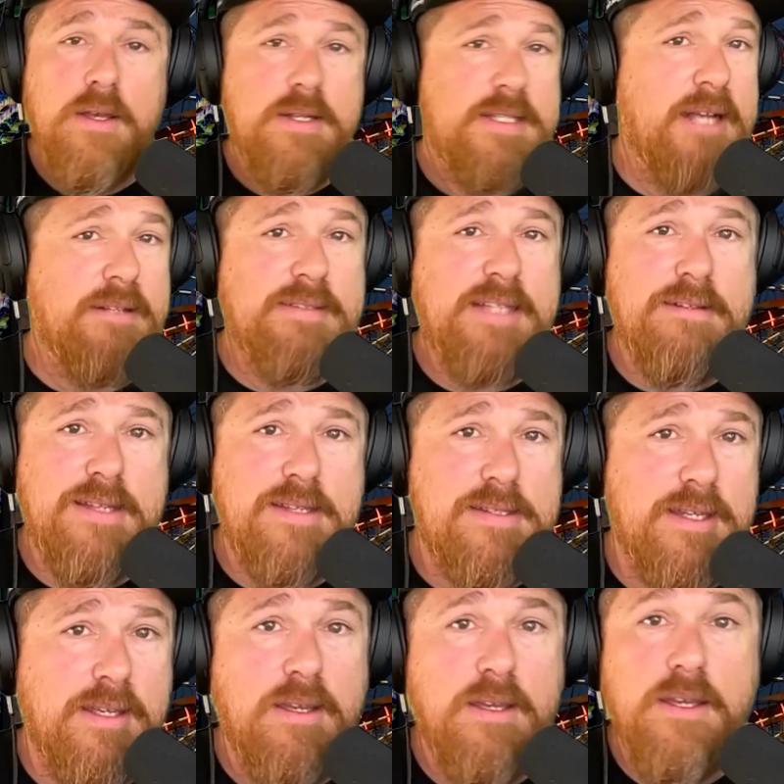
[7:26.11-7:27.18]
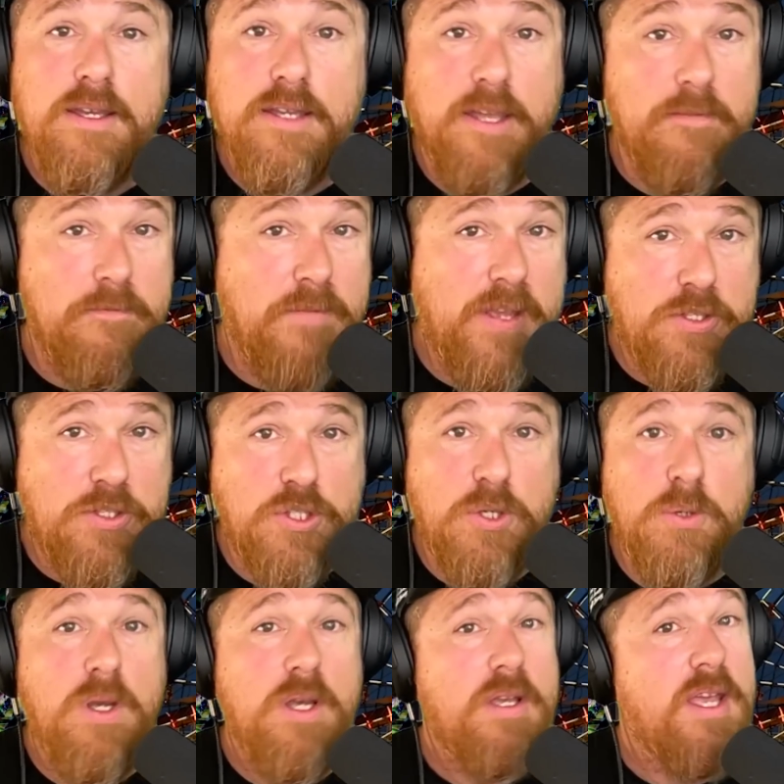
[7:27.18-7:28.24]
Downtown Disney can feed you.